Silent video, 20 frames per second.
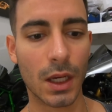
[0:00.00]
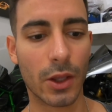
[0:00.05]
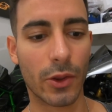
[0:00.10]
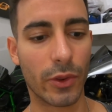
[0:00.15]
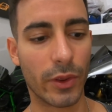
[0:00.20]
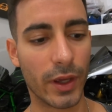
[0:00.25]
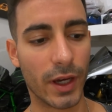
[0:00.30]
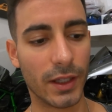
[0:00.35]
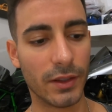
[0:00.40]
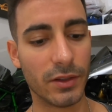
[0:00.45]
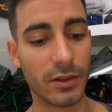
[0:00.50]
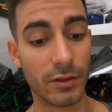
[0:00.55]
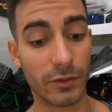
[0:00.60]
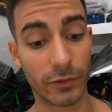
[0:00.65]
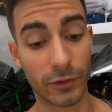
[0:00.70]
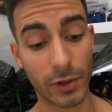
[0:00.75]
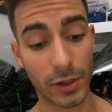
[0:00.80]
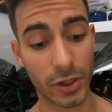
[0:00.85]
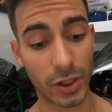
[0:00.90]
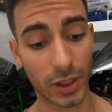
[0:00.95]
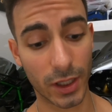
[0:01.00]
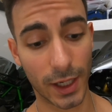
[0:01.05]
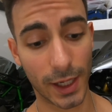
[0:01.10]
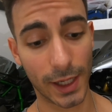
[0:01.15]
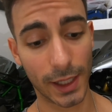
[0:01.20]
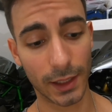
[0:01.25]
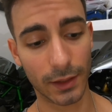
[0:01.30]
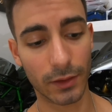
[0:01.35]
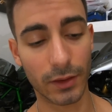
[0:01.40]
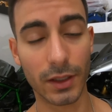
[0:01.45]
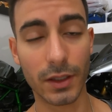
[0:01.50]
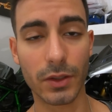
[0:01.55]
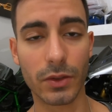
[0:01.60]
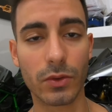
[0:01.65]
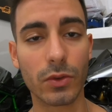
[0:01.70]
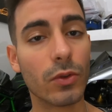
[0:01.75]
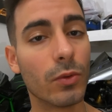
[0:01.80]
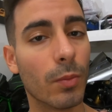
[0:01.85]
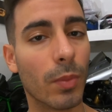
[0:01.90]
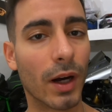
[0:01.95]
that differentiate these
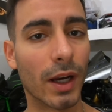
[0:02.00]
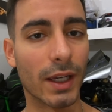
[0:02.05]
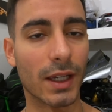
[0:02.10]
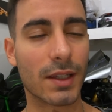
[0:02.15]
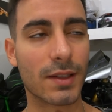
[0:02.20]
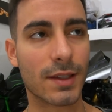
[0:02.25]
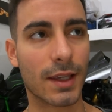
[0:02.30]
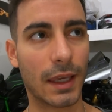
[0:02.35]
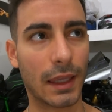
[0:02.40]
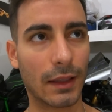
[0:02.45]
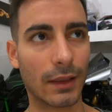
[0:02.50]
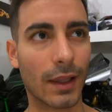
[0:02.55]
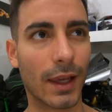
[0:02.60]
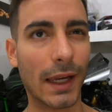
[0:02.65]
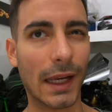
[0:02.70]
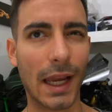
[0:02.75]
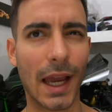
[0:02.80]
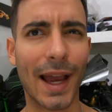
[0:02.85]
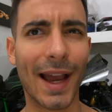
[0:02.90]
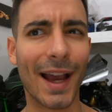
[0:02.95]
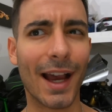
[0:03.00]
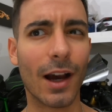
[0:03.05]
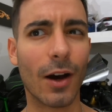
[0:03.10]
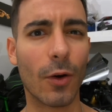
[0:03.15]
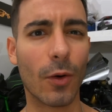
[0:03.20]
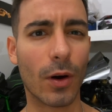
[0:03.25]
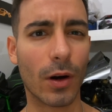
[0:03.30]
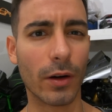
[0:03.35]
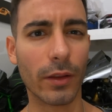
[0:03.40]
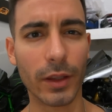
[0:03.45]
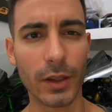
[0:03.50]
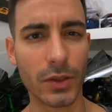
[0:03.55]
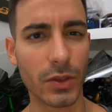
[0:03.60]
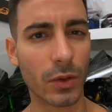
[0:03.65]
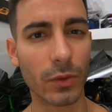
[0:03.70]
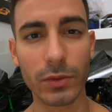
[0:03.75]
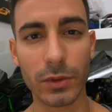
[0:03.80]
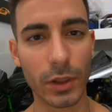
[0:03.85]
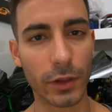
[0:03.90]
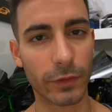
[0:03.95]
two bikes and like how are they
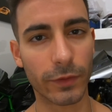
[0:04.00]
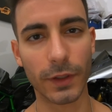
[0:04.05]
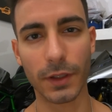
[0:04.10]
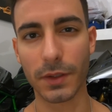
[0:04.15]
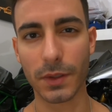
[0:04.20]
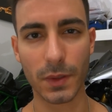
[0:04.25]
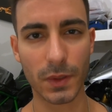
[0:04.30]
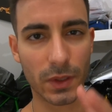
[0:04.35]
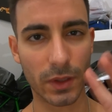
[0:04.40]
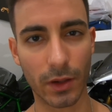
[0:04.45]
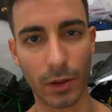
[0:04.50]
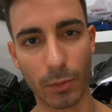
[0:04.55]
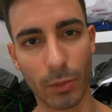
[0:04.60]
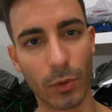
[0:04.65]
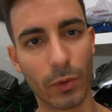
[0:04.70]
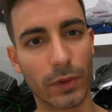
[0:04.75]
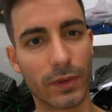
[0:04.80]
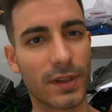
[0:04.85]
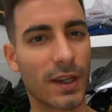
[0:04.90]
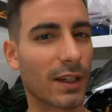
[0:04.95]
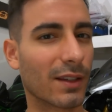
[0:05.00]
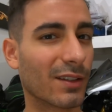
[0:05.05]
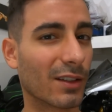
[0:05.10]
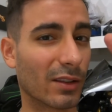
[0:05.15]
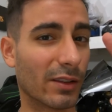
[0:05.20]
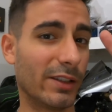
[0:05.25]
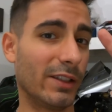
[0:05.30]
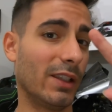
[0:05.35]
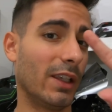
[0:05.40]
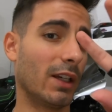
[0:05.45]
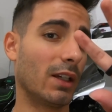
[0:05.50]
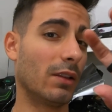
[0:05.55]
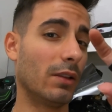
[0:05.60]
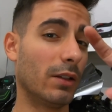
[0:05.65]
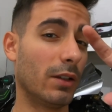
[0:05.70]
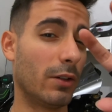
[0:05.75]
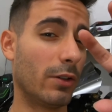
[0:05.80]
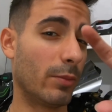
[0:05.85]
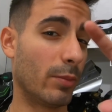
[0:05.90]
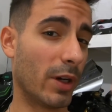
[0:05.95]
so different since they're both technically like
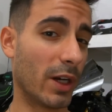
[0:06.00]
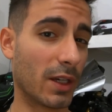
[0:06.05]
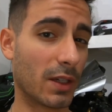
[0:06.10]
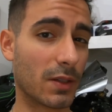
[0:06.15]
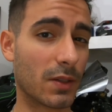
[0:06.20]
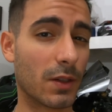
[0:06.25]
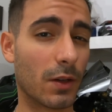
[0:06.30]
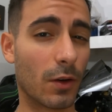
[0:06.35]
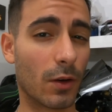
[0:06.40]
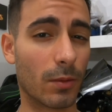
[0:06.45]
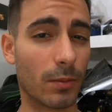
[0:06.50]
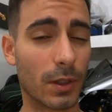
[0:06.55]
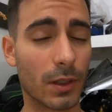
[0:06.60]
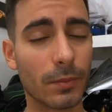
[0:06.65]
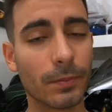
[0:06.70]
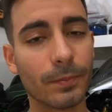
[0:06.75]
leader bikes, you know what I mean?